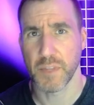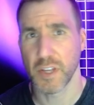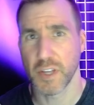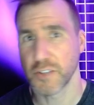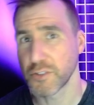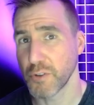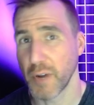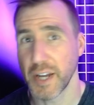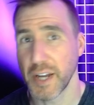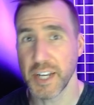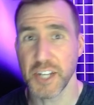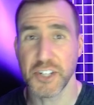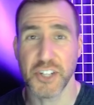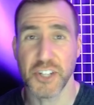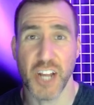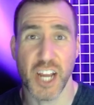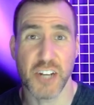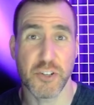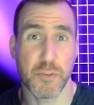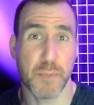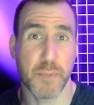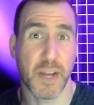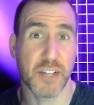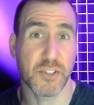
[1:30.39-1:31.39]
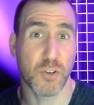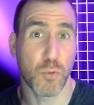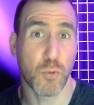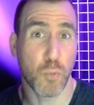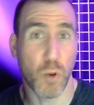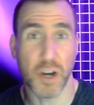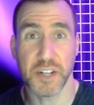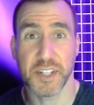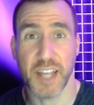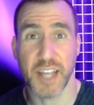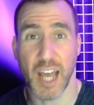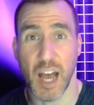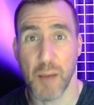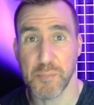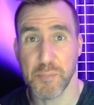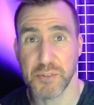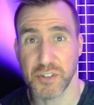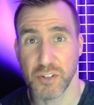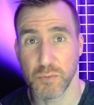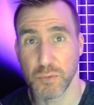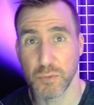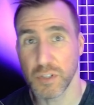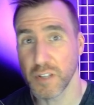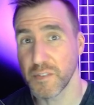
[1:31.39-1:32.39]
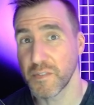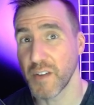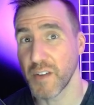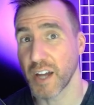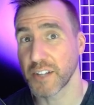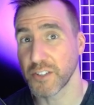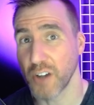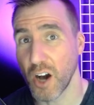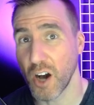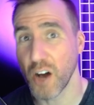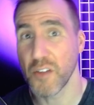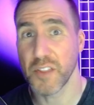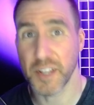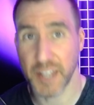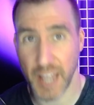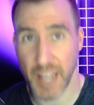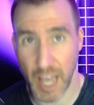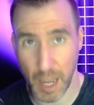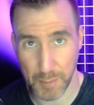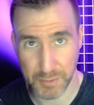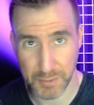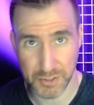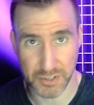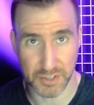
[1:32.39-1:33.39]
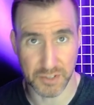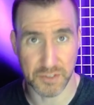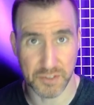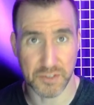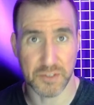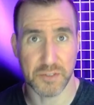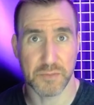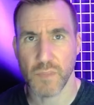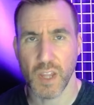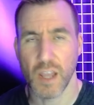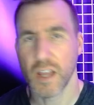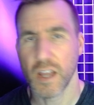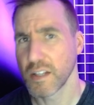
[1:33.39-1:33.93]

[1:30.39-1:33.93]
So any change we make to one caption will affect all the captions.